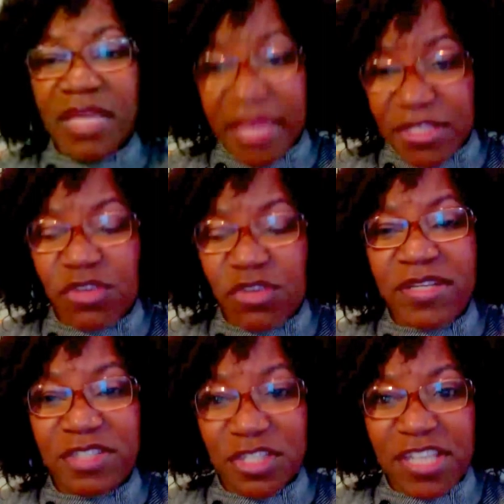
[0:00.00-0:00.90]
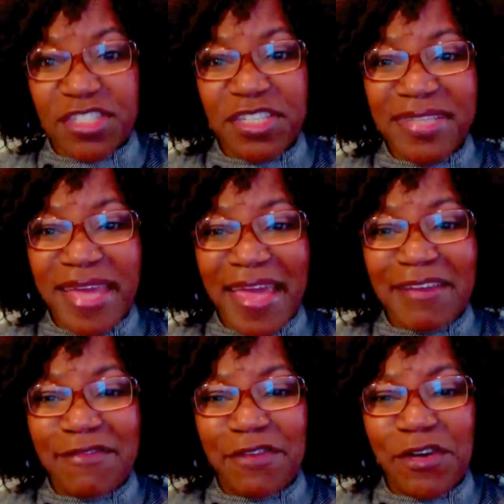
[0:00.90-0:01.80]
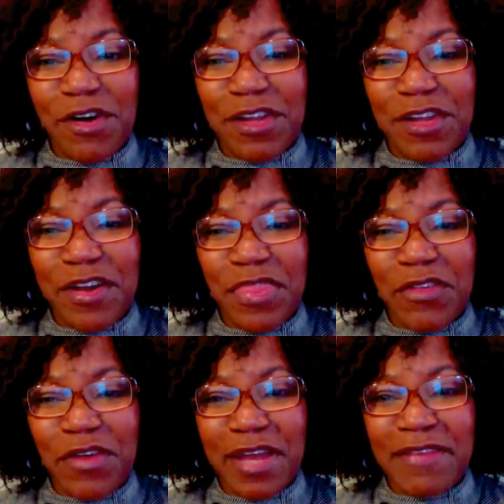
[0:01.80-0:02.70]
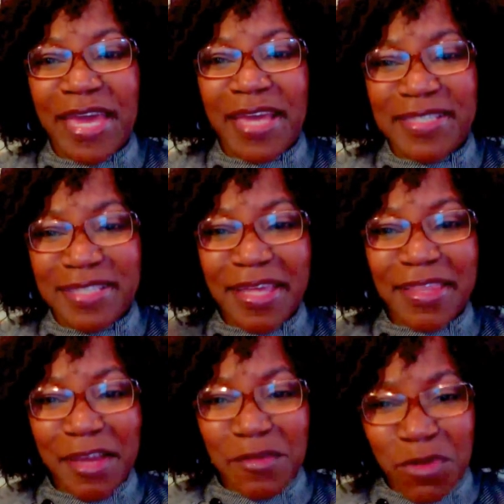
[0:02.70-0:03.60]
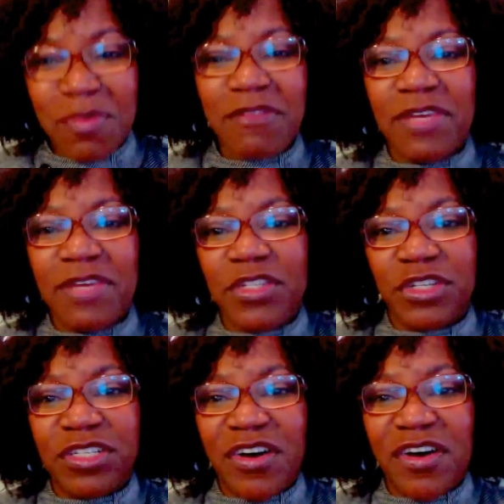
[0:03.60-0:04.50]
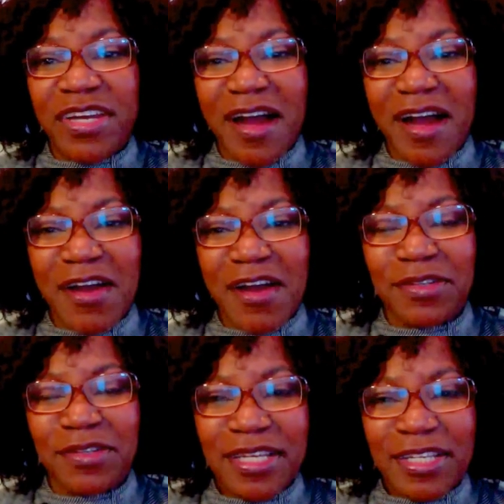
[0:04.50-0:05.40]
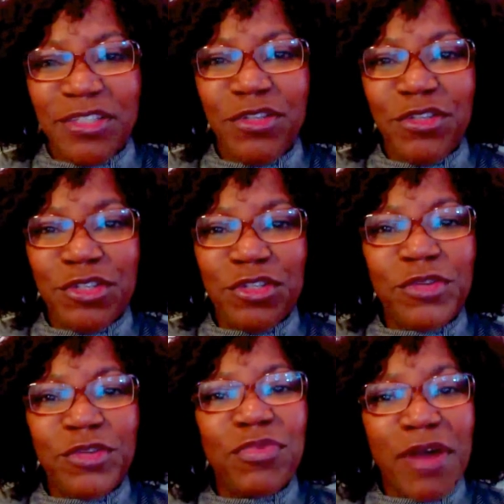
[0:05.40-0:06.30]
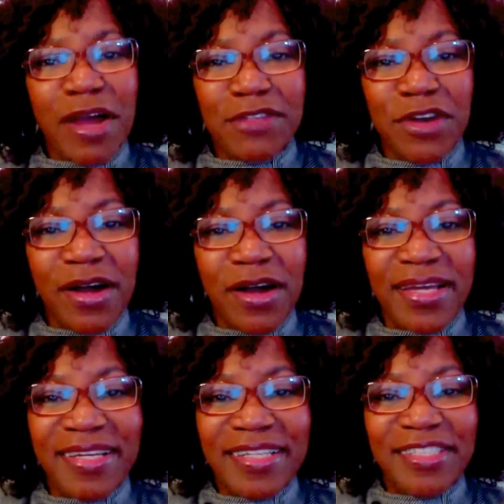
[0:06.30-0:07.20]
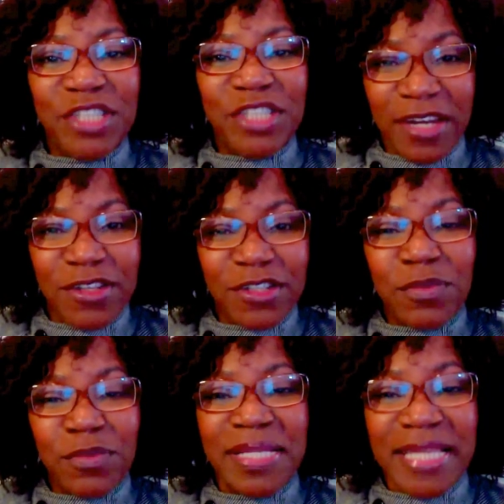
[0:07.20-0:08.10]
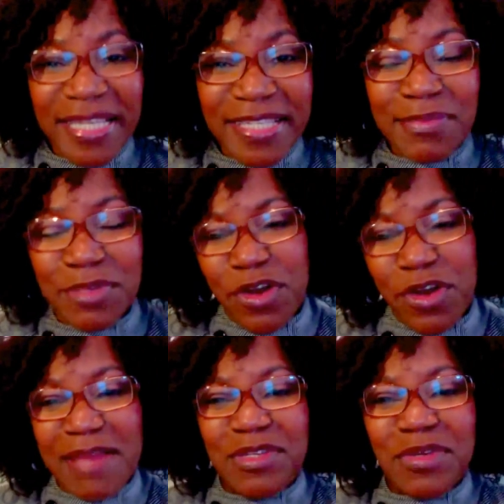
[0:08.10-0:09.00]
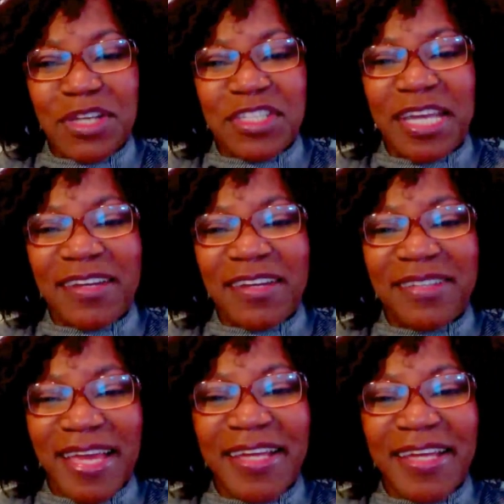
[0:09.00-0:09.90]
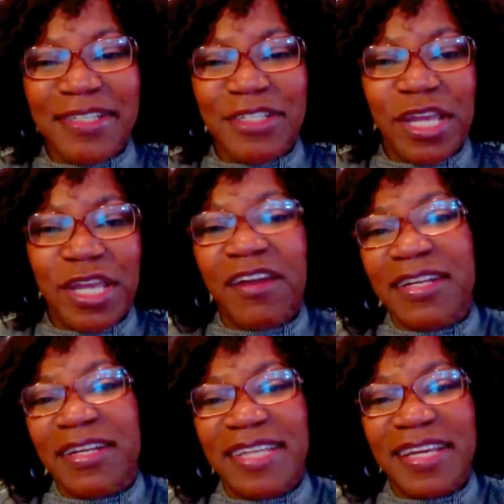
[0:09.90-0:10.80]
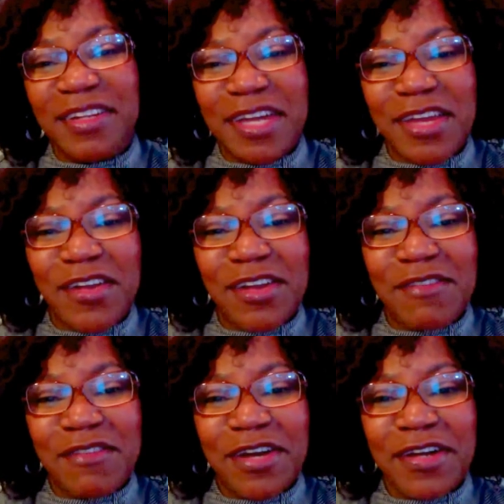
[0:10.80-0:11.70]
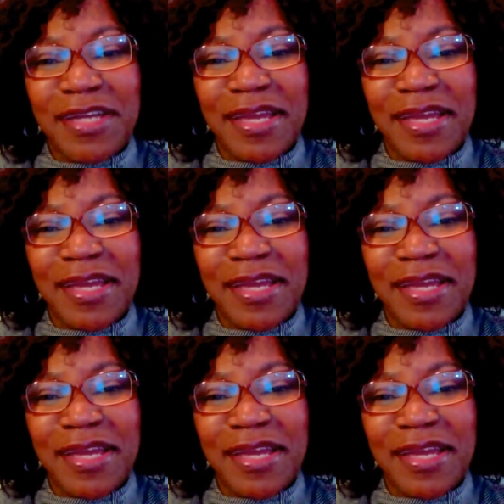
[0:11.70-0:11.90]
a great suggestion. And for all of our Thrive guests, they will be featured on our YouTube Thrive Talk channel. So please subscribe to our channel and share and take a look at all of our